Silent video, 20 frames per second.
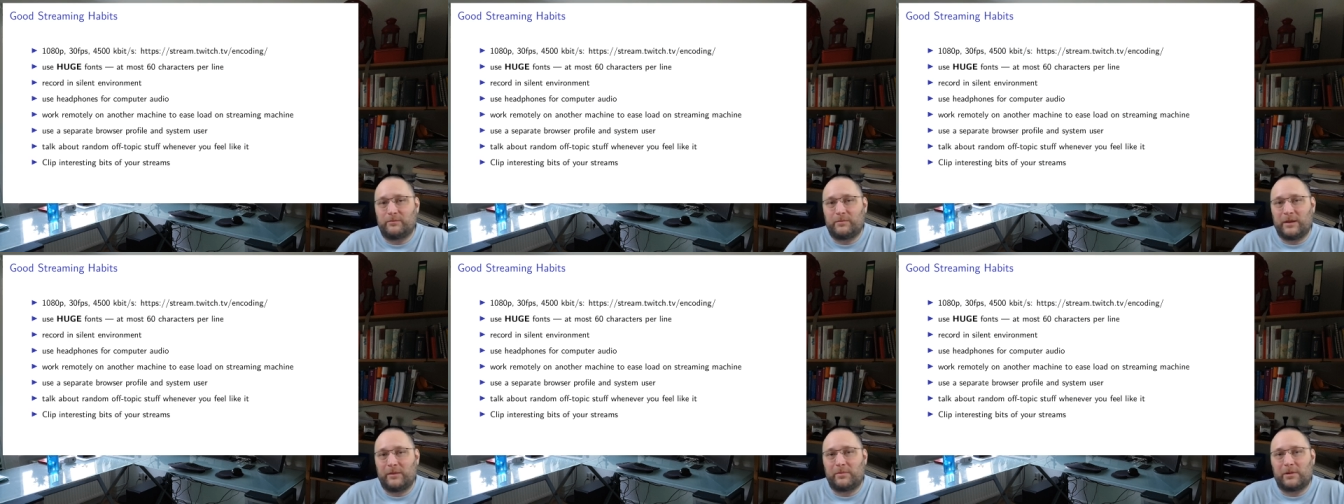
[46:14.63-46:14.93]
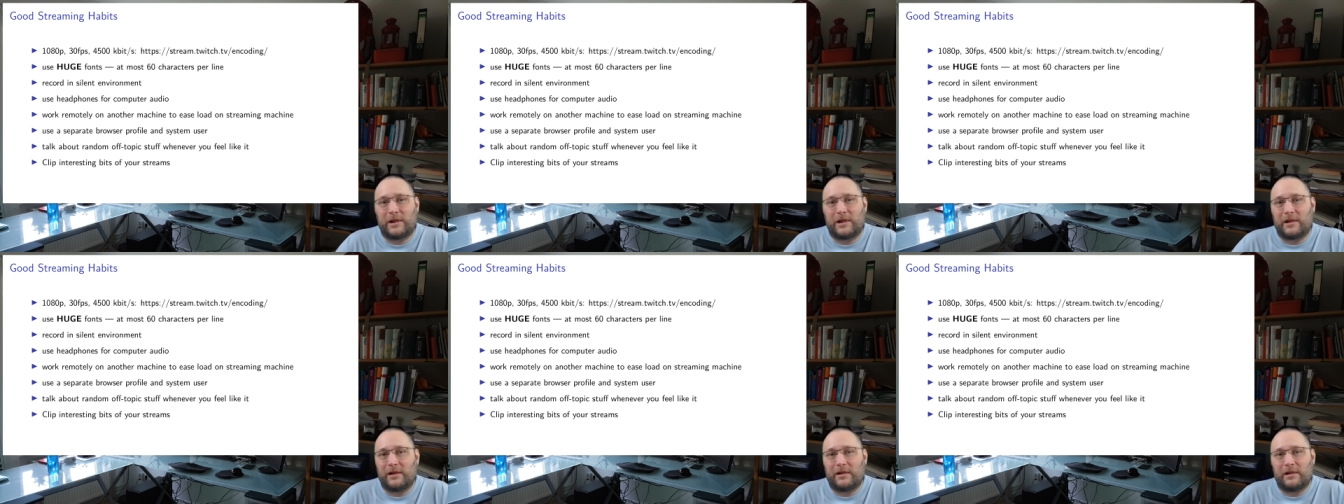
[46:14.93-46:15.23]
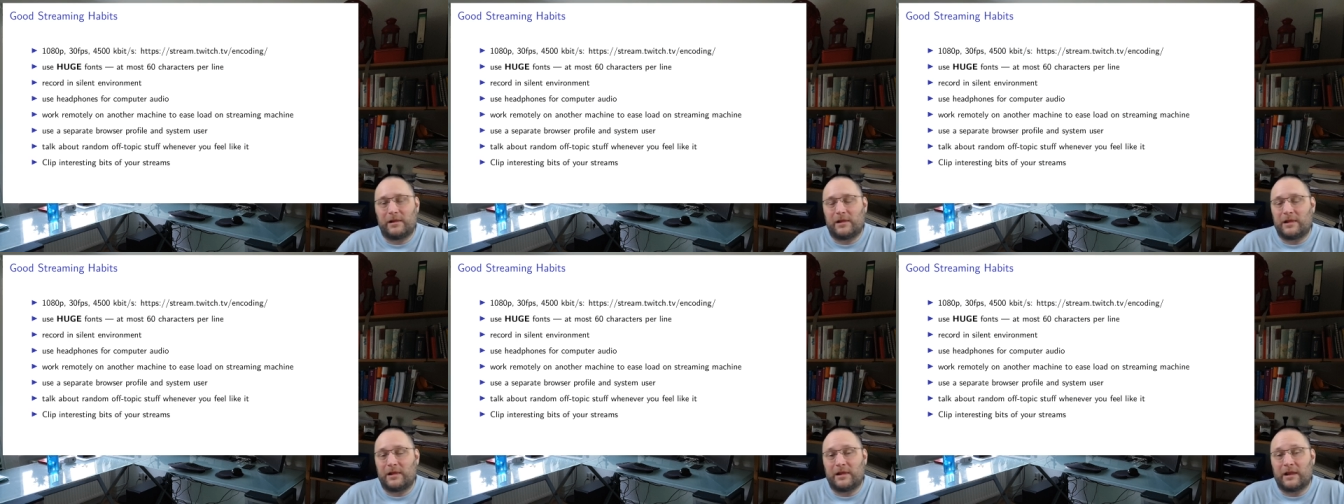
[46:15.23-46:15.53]
People
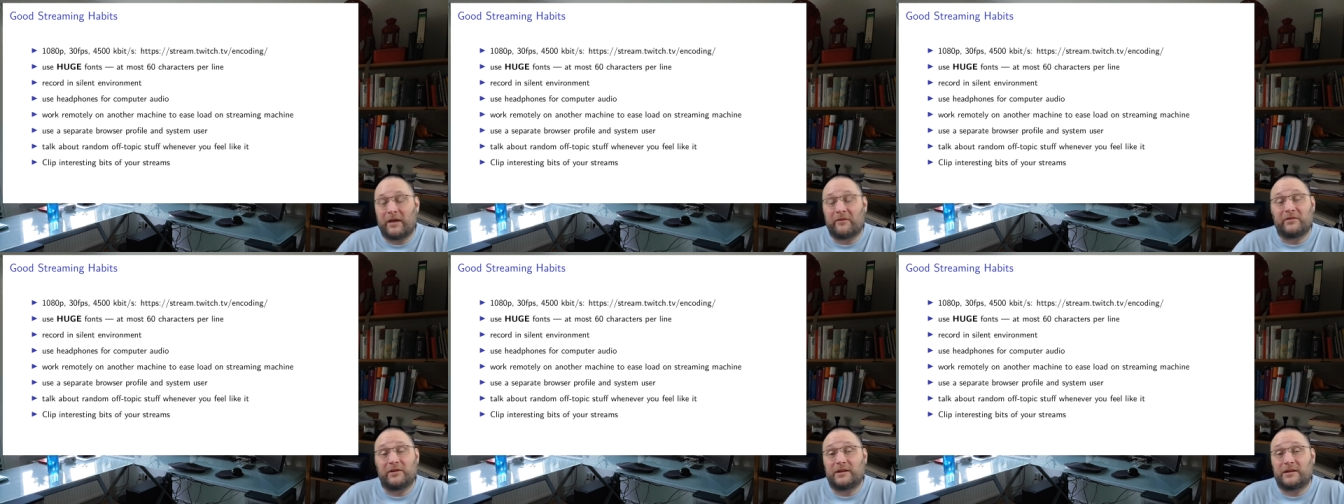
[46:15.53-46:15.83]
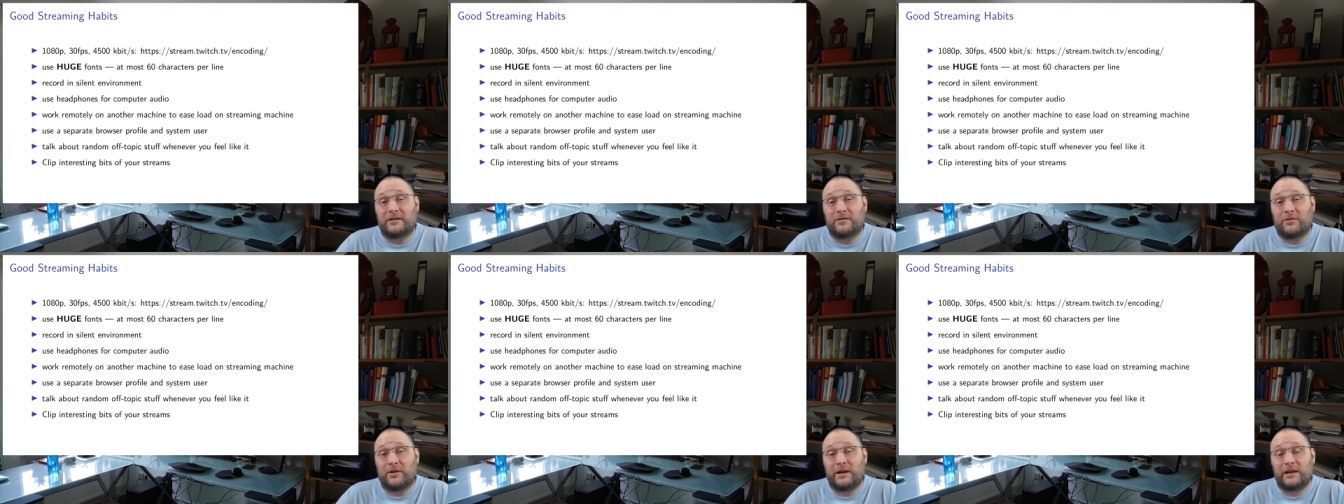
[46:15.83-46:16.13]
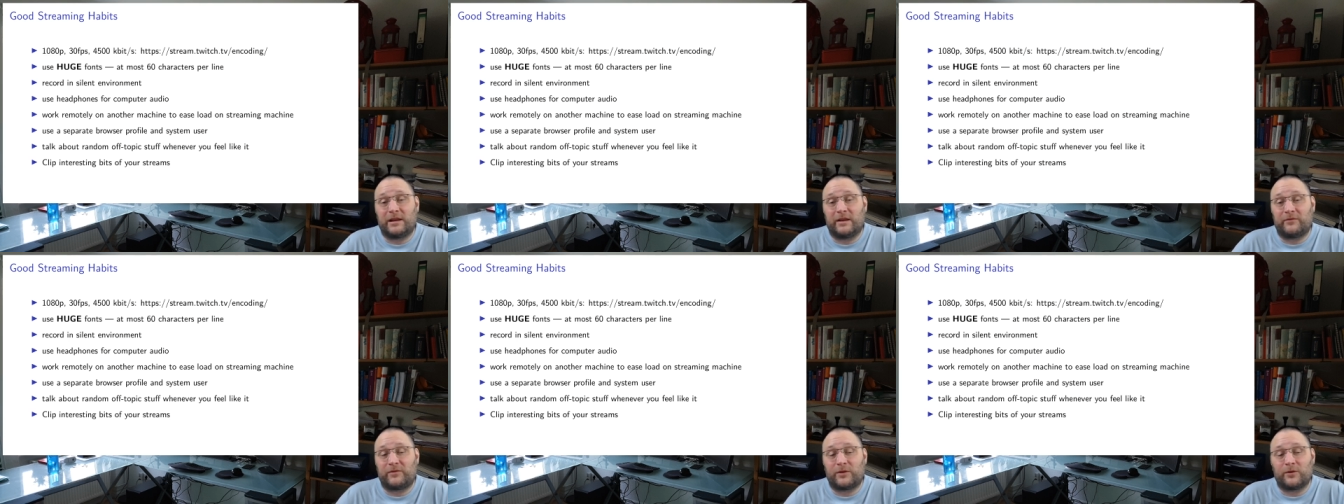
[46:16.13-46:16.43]
love it,
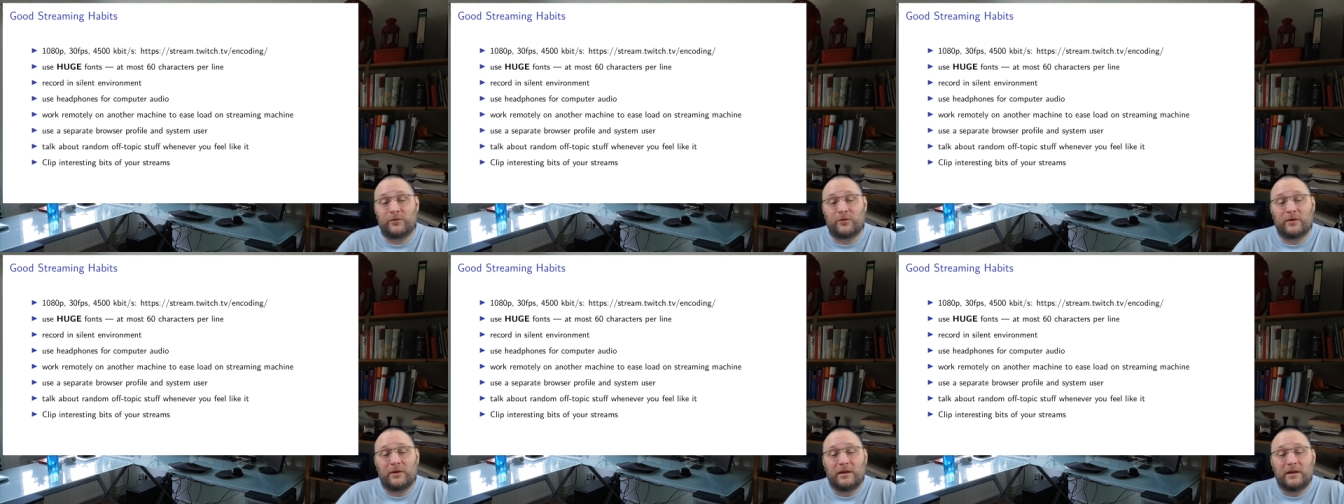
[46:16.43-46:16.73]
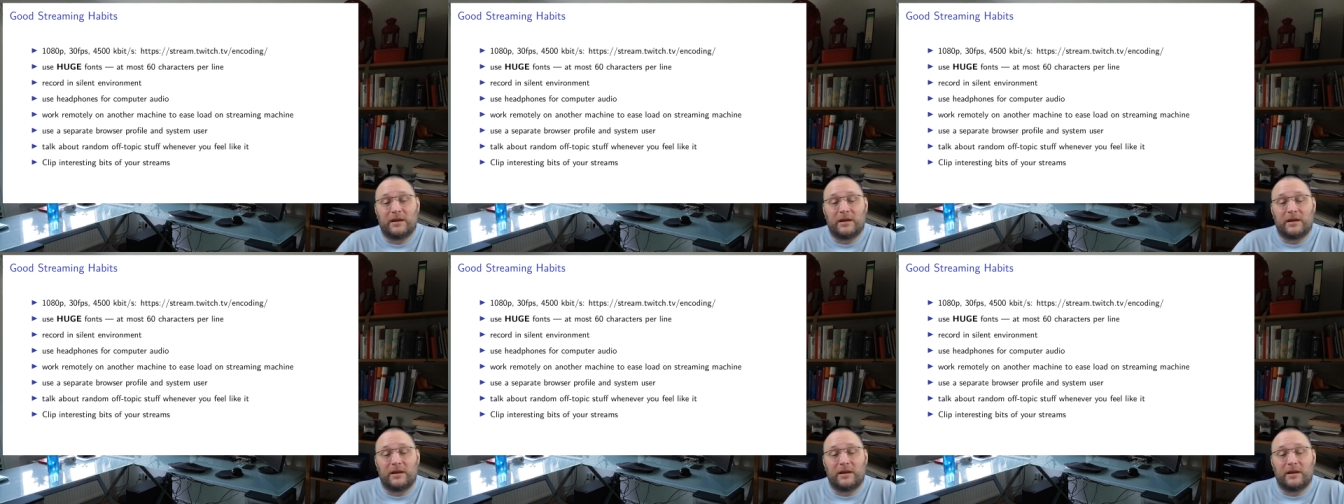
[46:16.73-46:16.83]
right? If you